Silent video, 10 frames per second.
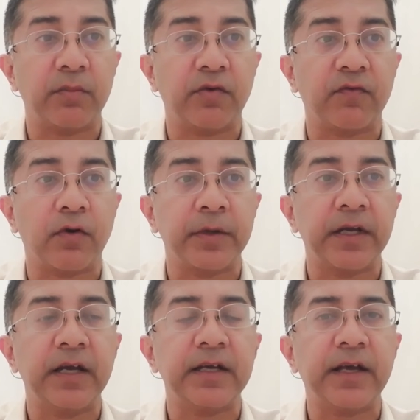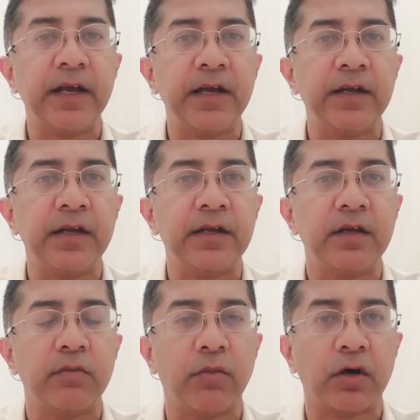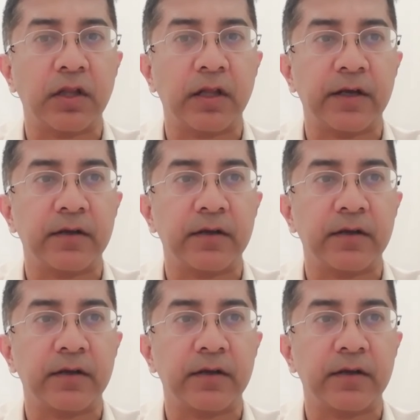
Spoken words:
performing KNN modeling.